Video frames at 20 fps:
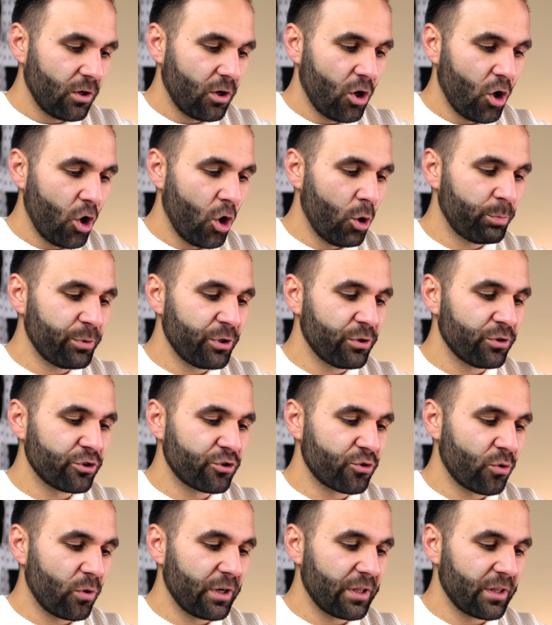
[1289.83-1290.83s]
Hope you
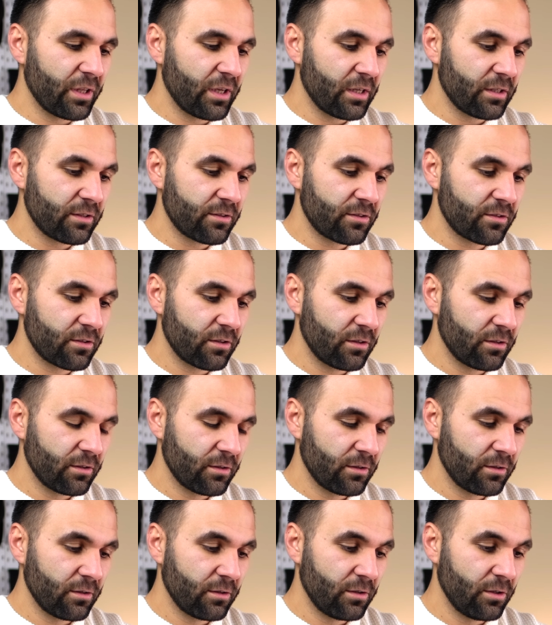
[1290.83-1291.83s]
enjoy this.
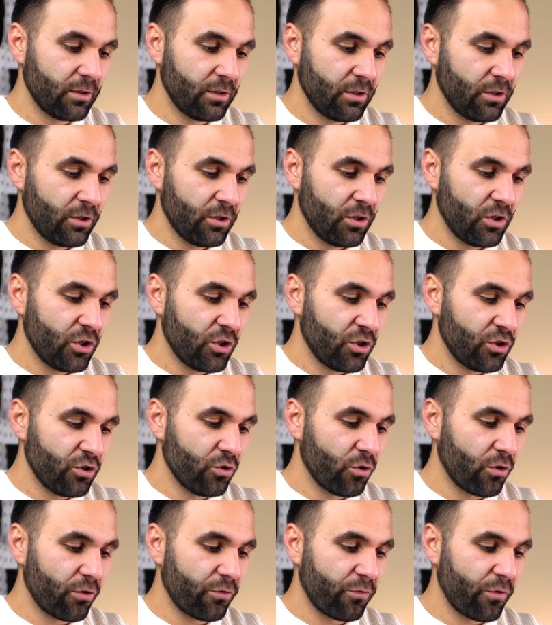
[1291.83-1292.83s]

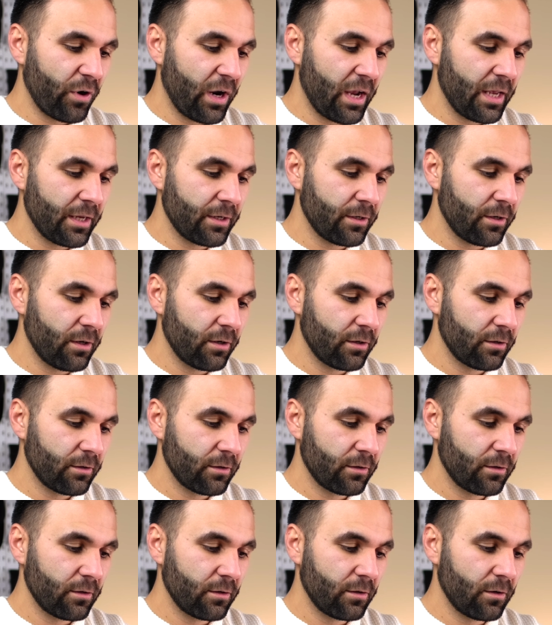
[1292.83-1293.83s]
Your friend,
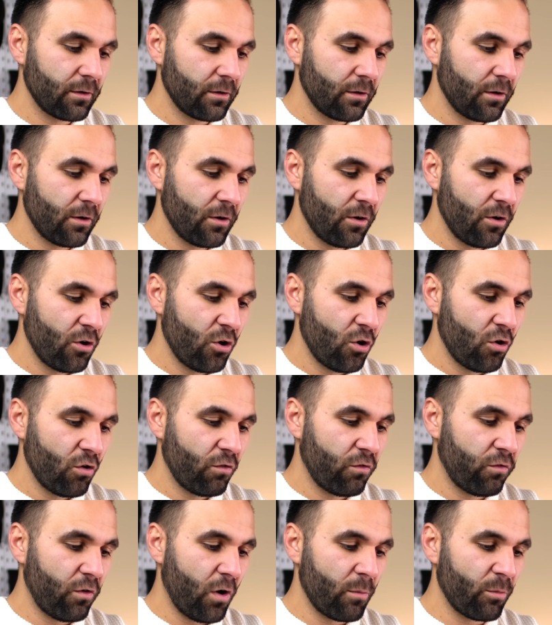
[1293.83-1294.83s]

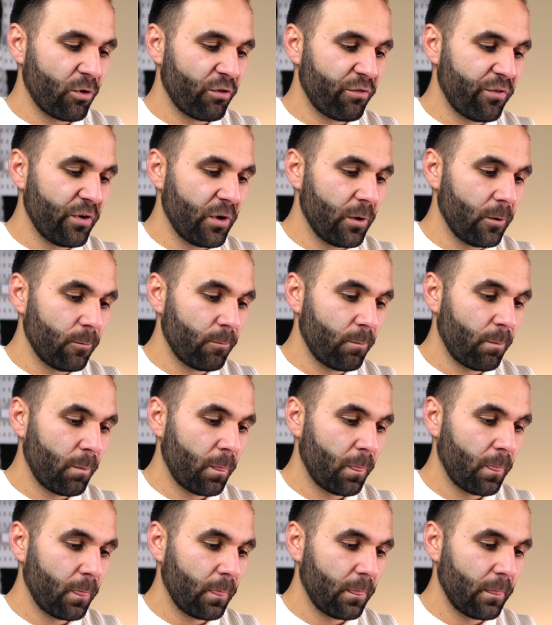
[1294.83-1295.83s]
Farmer Phil. Hope
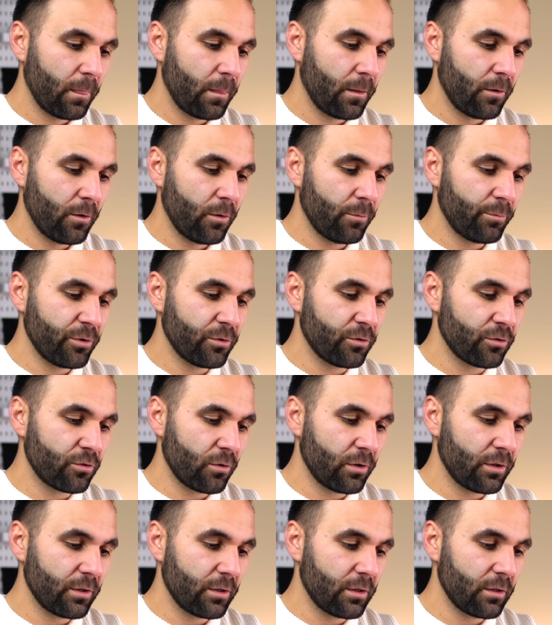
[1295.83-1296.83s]
you
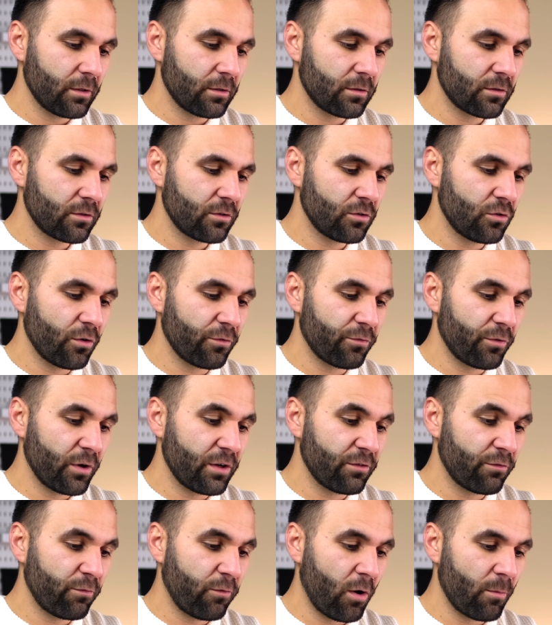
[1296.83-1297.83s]
enjoy this. Your
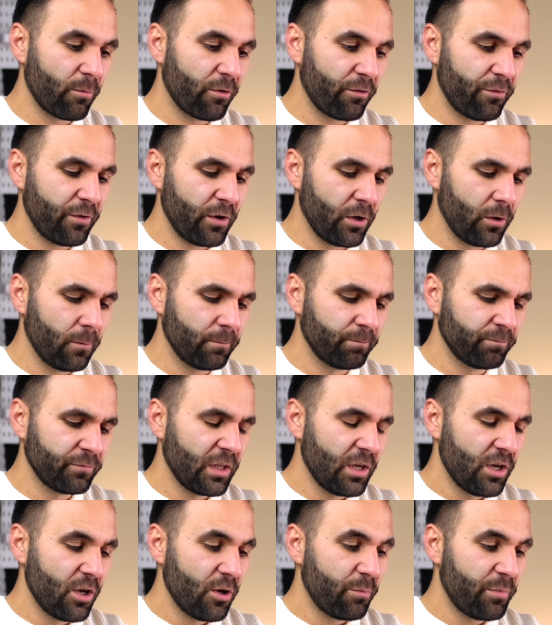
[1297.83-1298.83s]
friend, Farmer Phil.
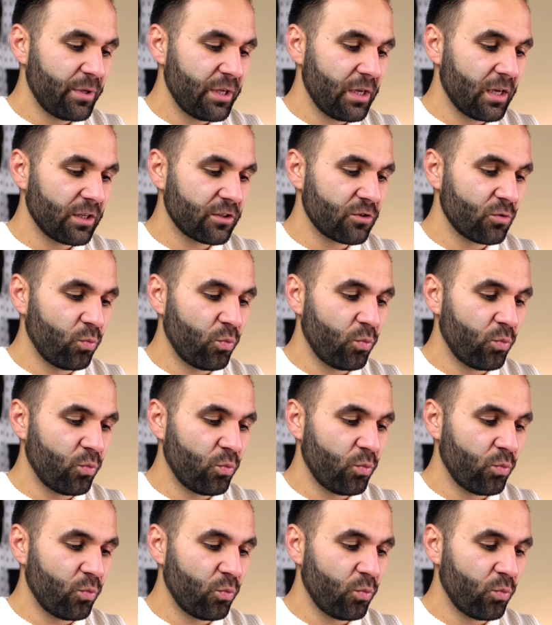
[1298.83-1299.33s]
P.S.